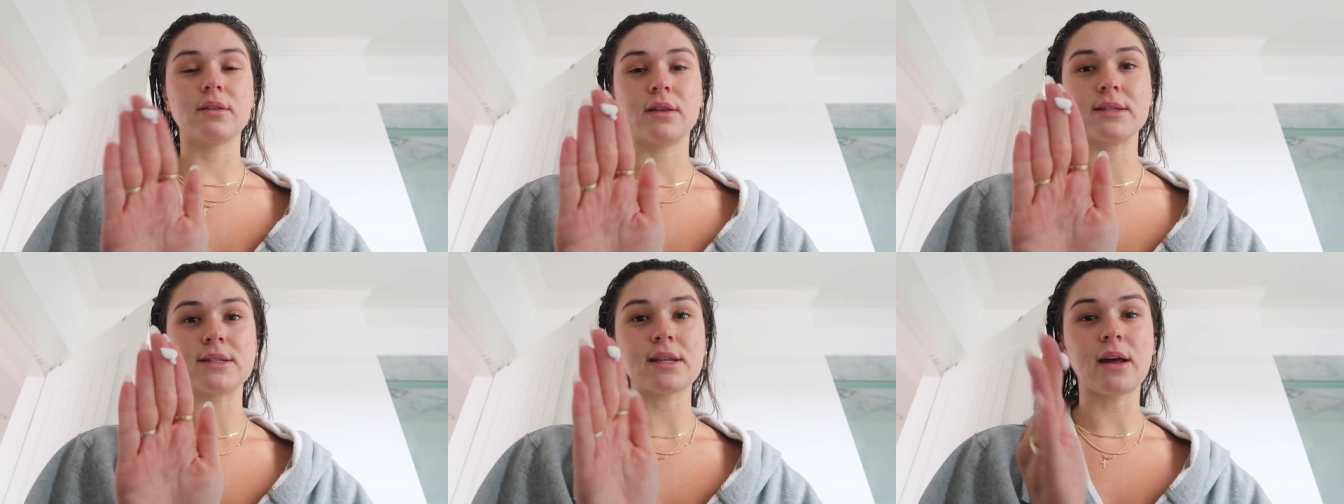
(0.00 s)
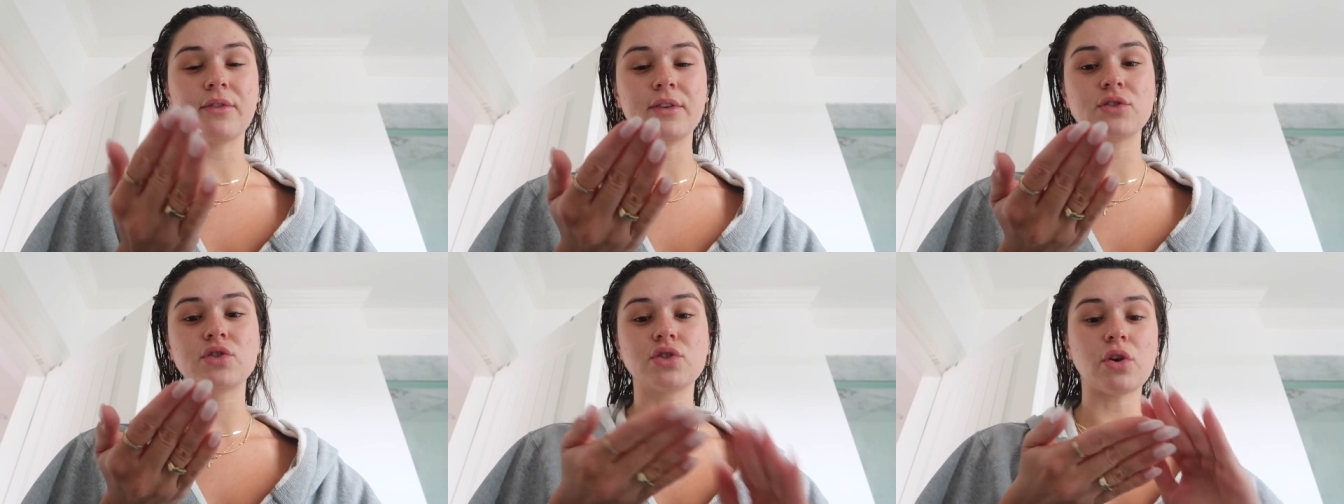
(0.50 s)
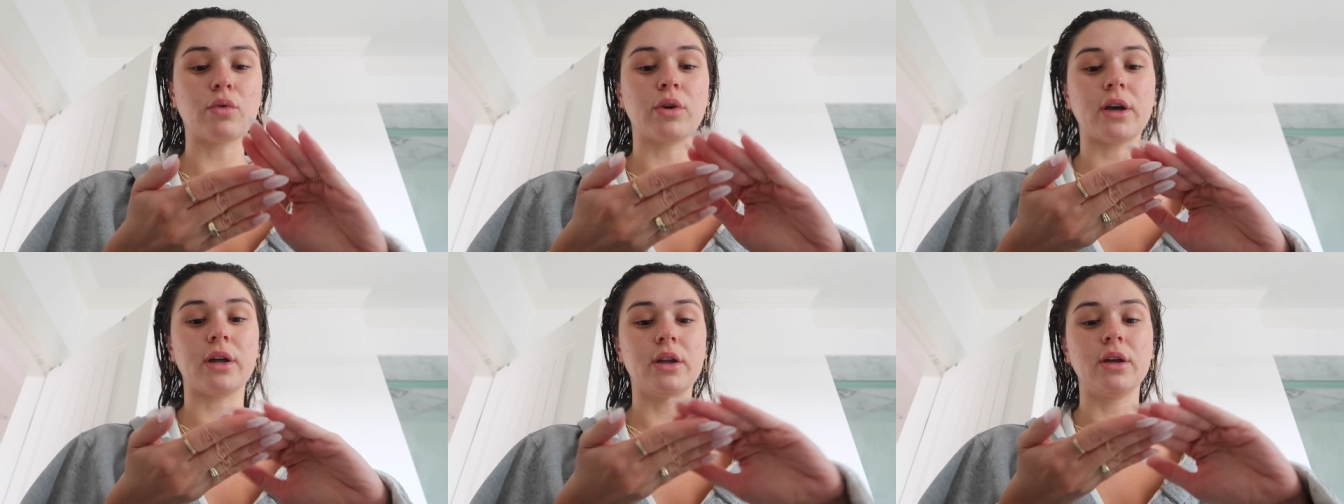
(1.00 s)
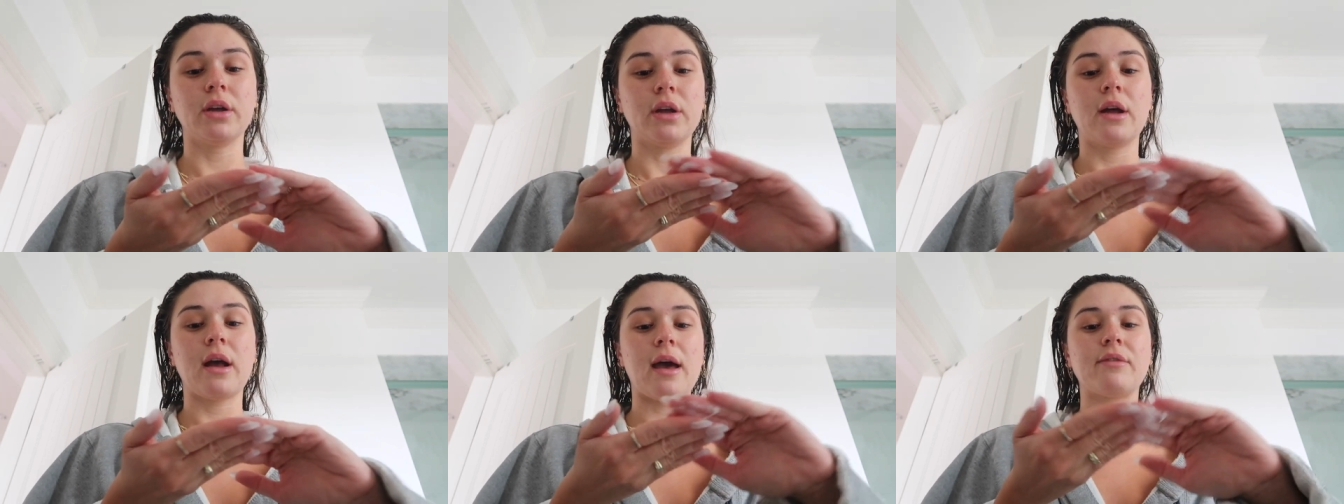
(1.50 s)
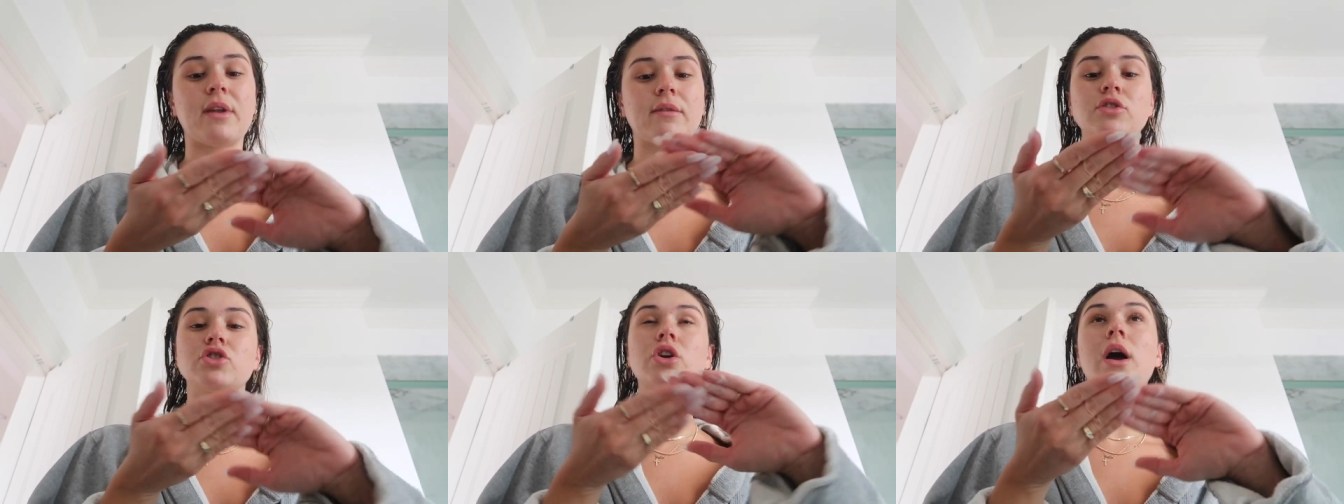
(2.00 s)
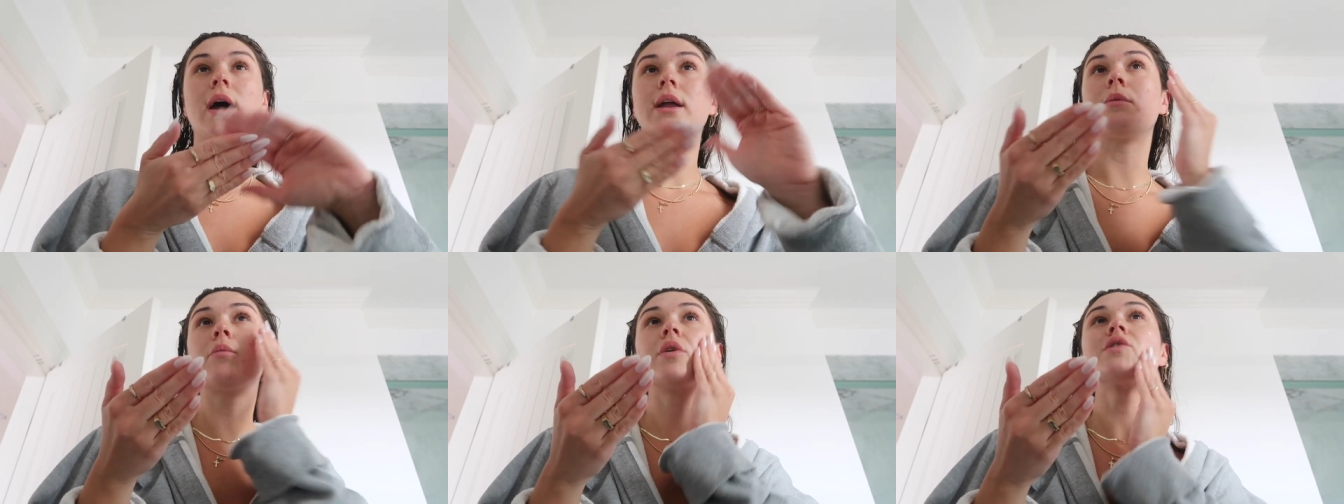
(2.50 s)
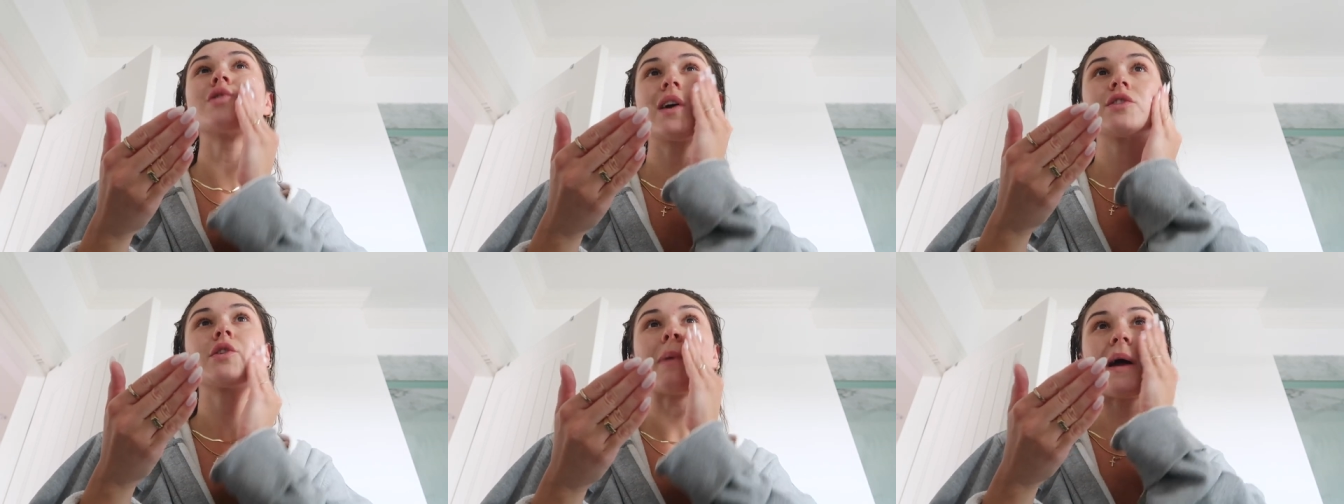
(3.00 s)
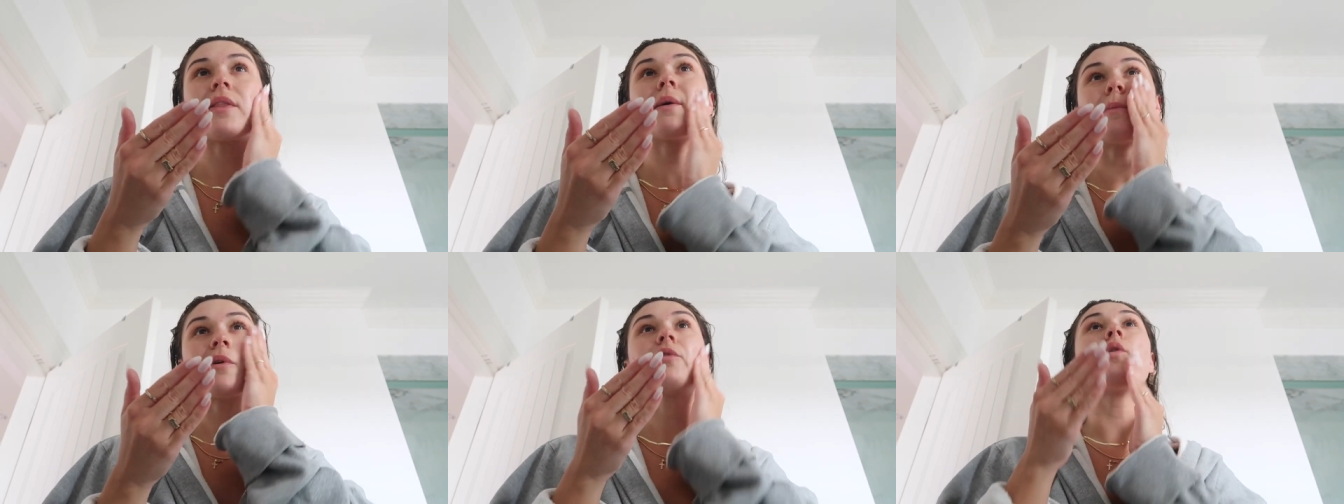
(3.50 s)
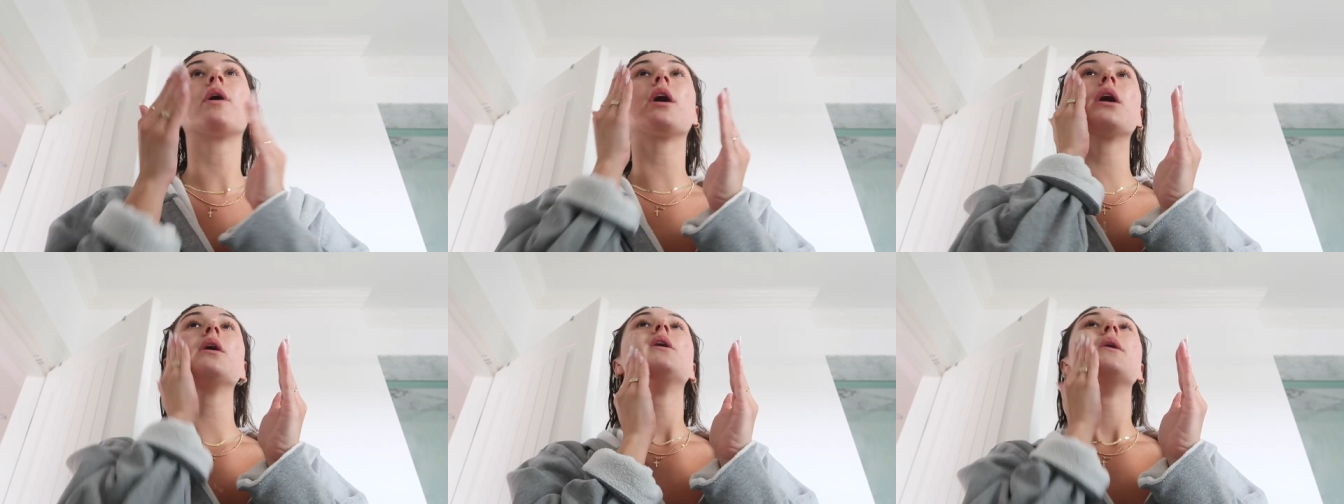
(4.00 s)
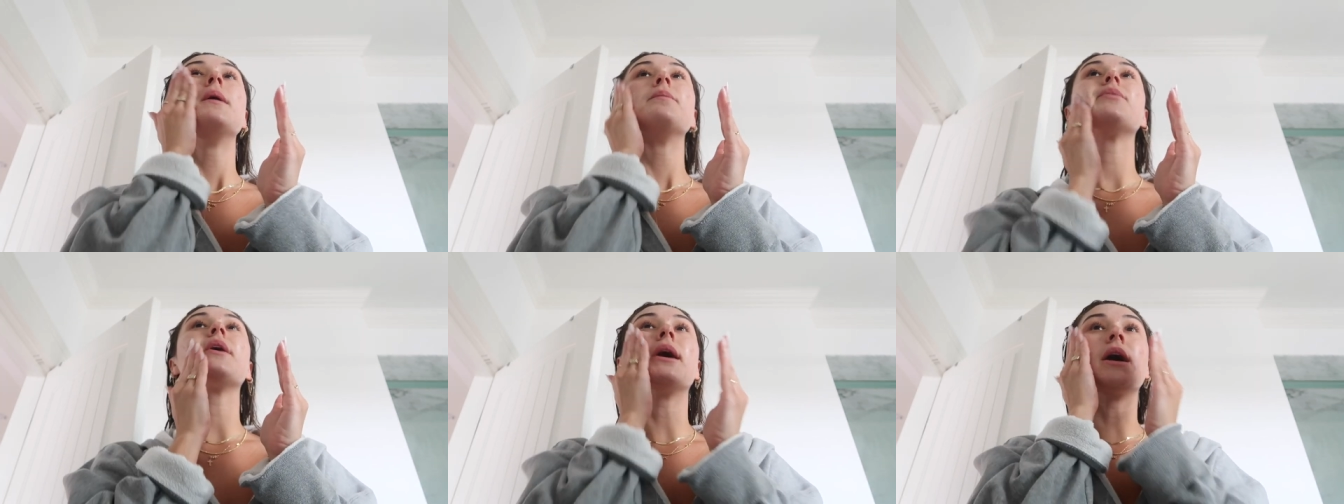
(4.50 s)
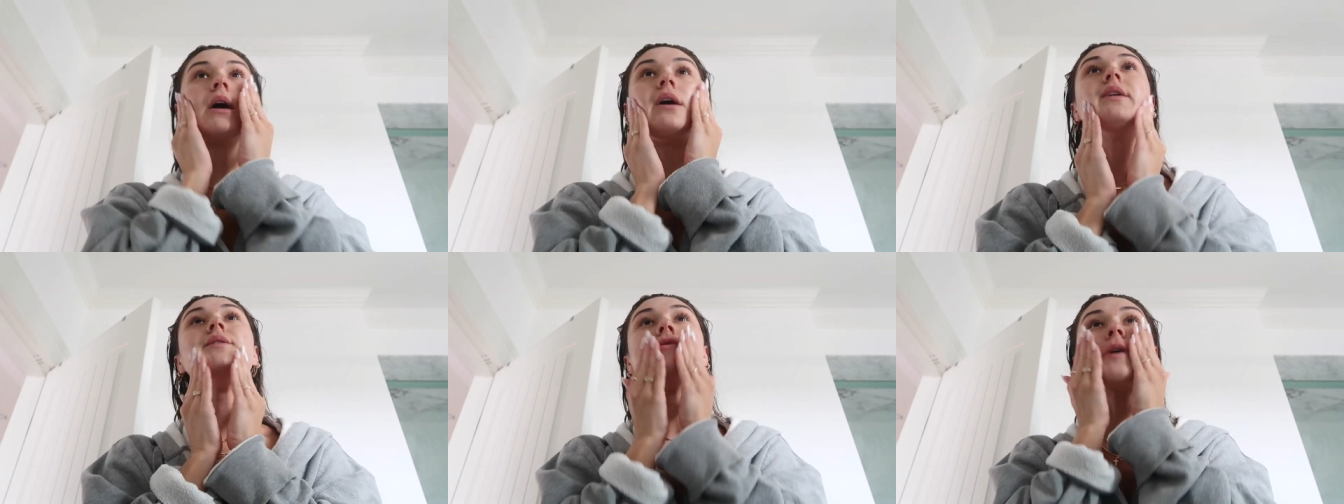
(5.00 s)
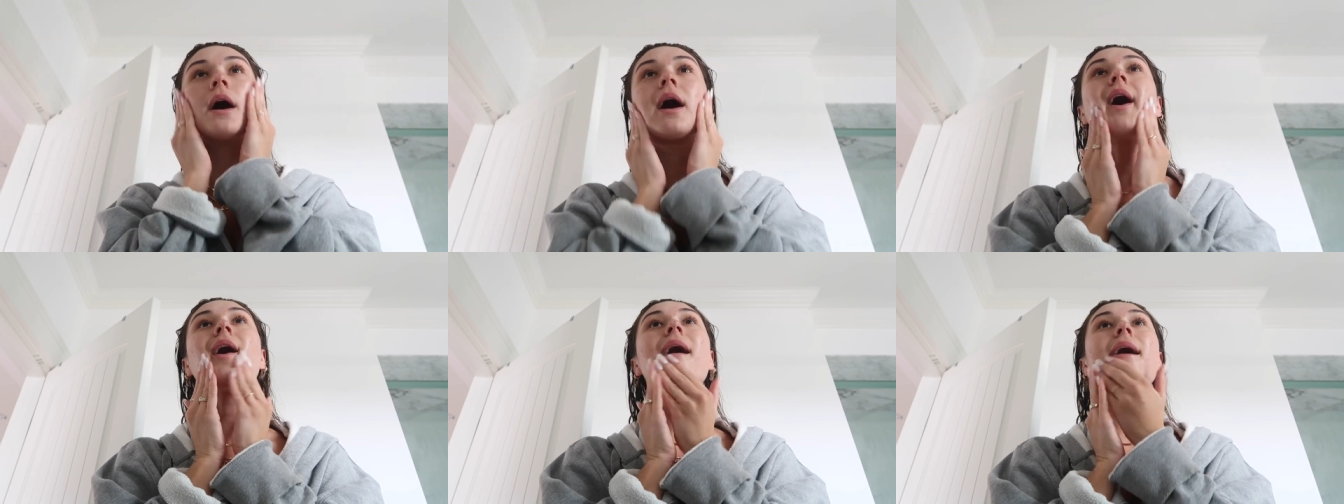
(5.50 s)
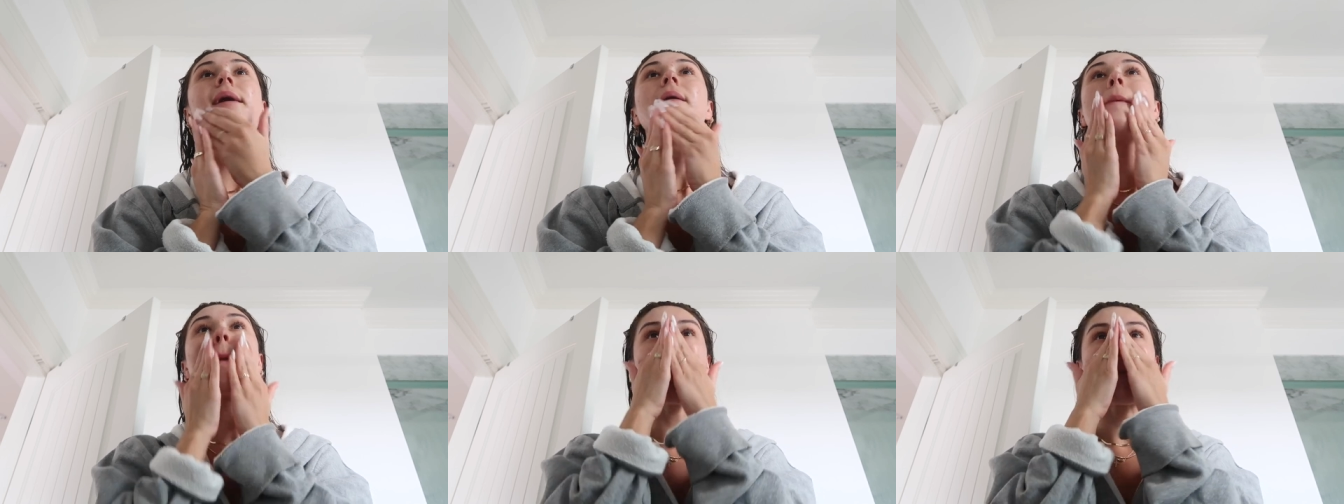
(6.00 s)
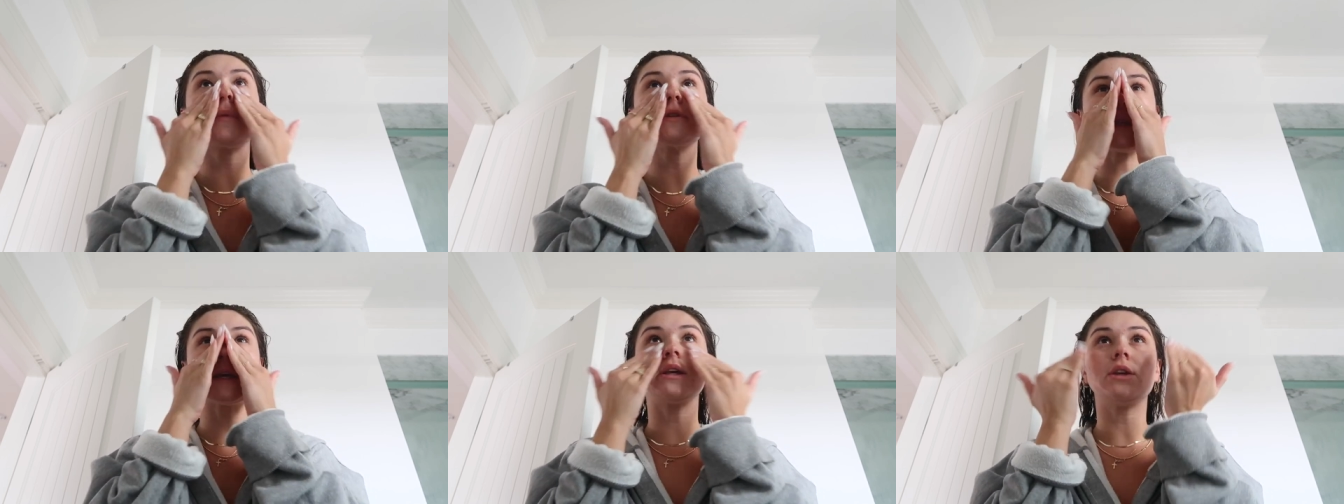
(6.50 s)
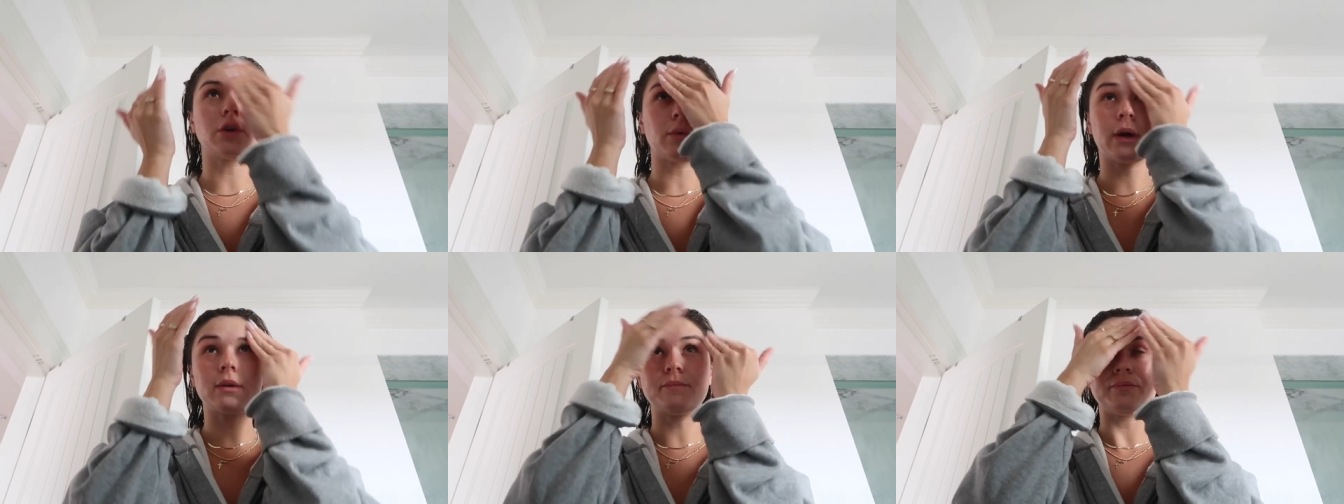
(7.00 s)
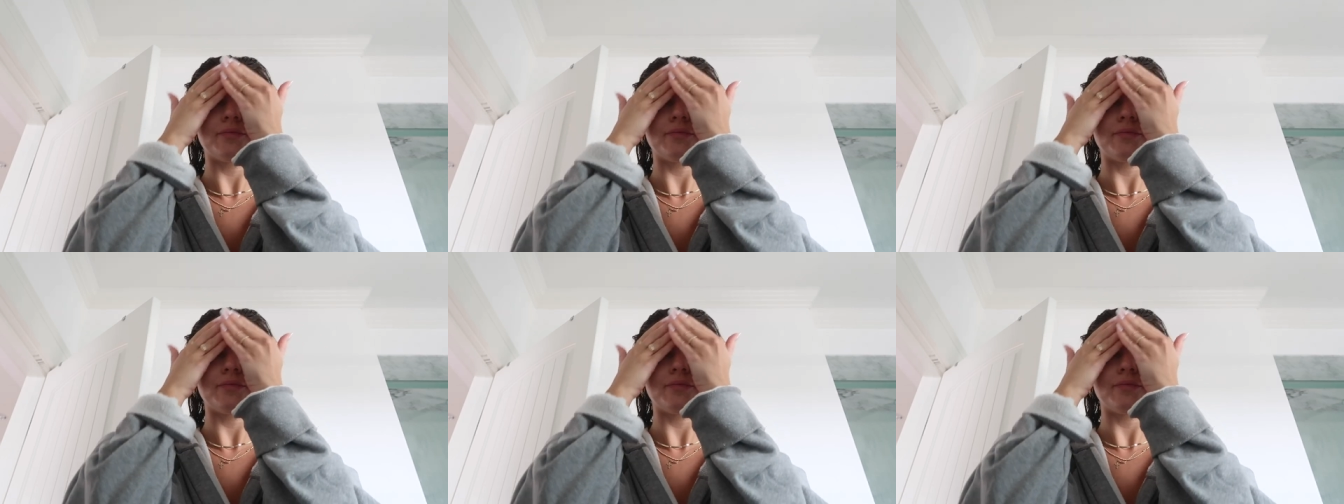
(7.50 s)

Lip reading: this stuff. It's so good. I've never tried a moisturizer by them before, and I was like, you know what,